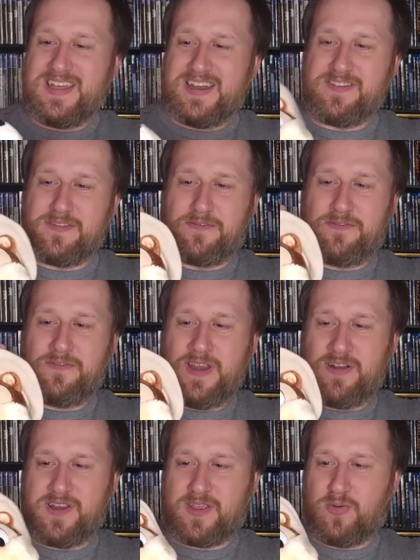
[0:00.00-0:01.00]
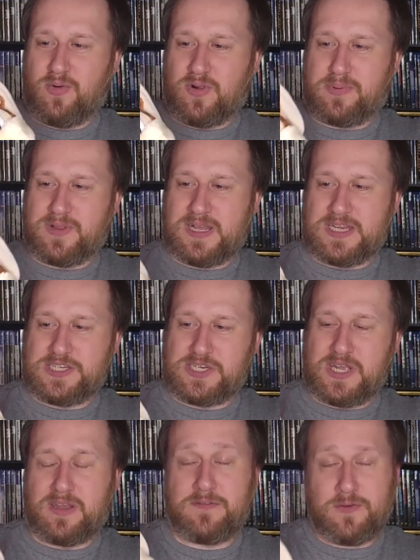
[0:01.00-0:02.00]
He's a very cool plush.
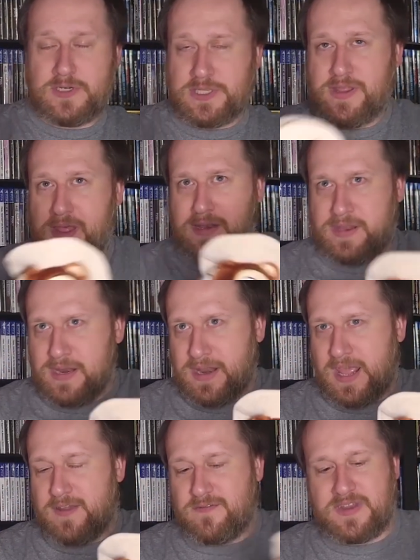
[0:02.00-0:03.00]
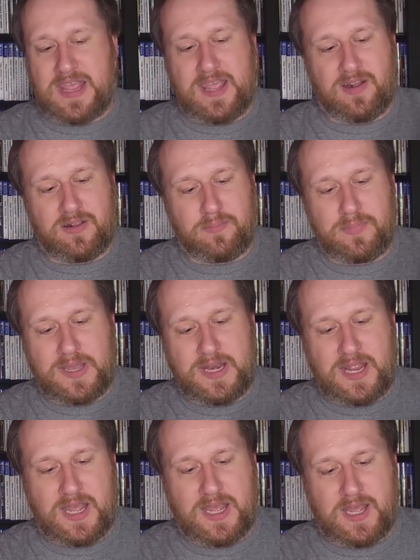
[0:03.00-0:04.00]
Unfortunately, they didn't have Dale, but
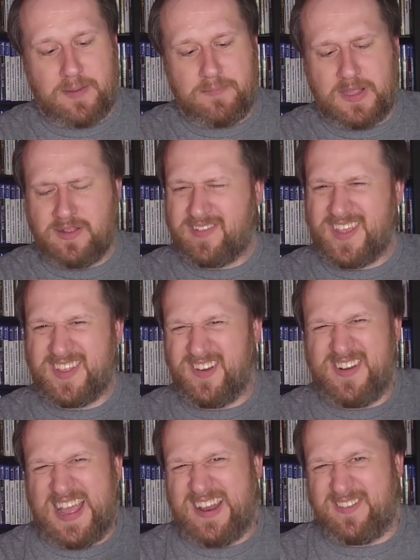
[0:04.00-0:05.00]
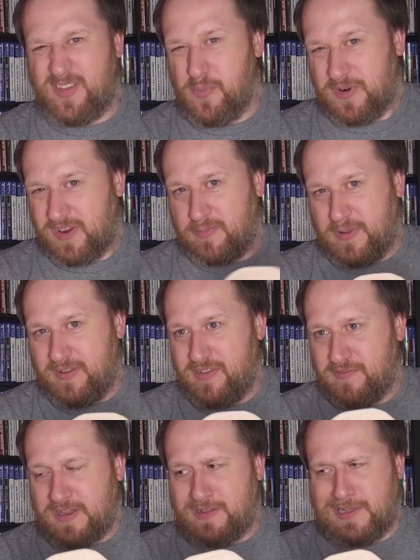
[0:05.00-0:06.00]
it looks like they're not super
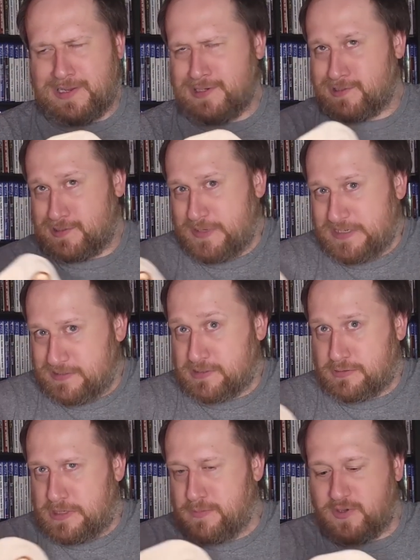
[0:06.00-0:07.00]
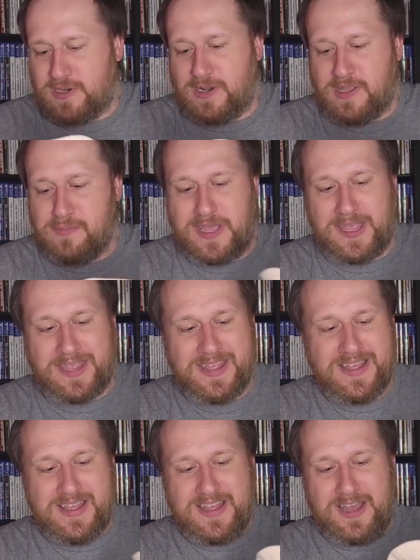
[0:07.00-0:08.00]
expensive online, so I might just grab one on eBay.
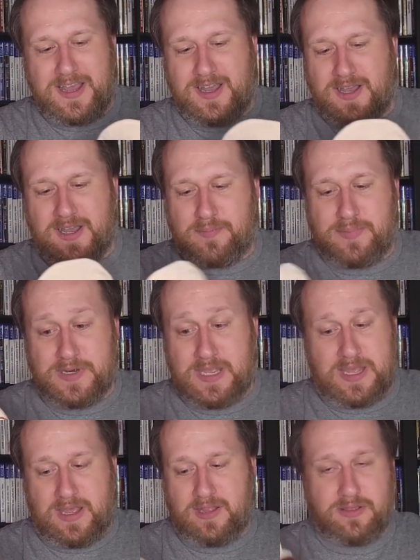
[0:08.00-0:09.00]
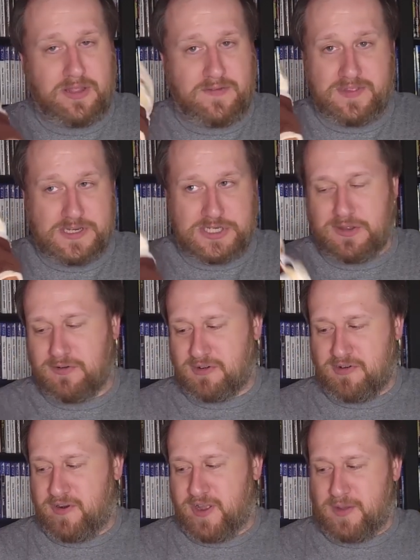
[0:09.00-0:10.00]
But yeah, I love this show
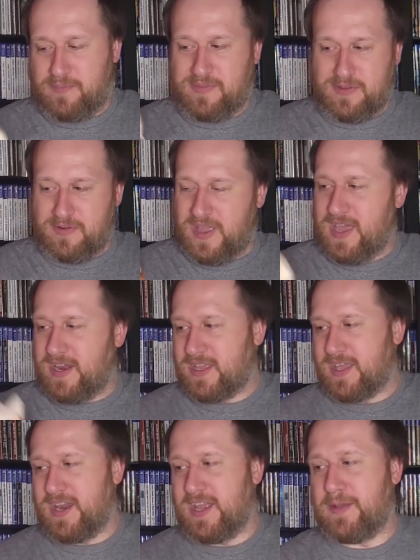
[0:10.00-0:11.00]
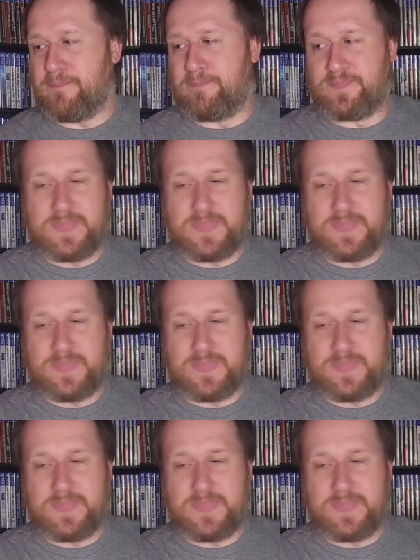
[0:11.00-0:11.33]
growing up, so had to get him.